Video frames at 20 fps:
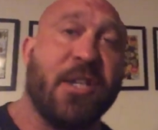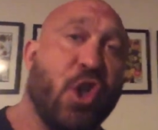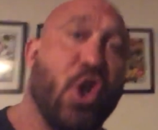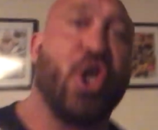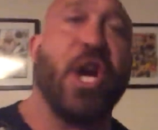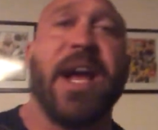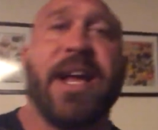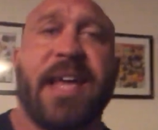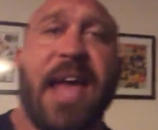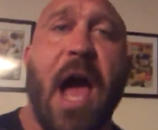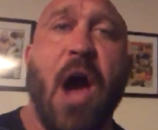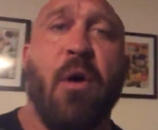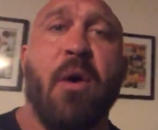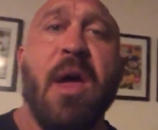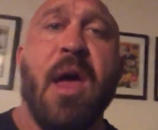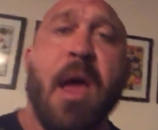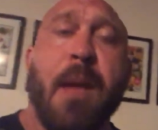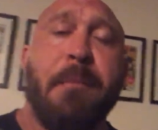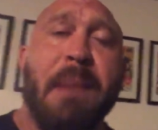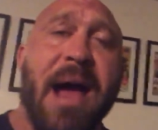and check
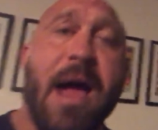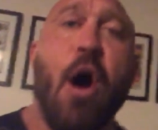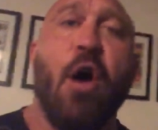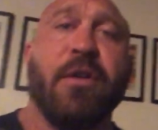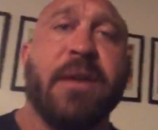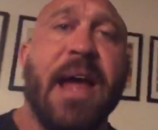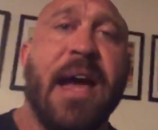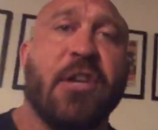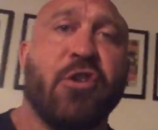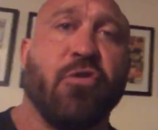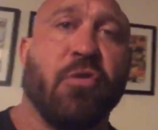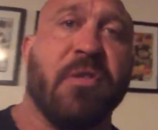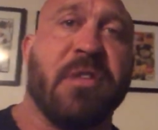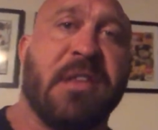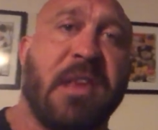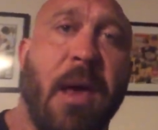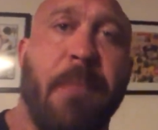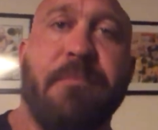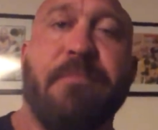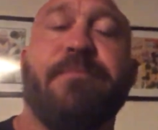out my all-natural
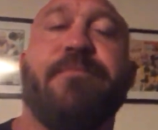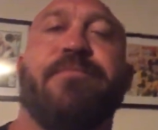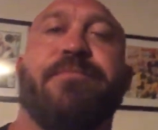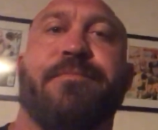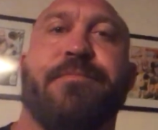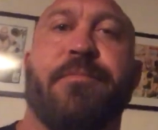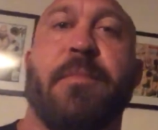supplement line.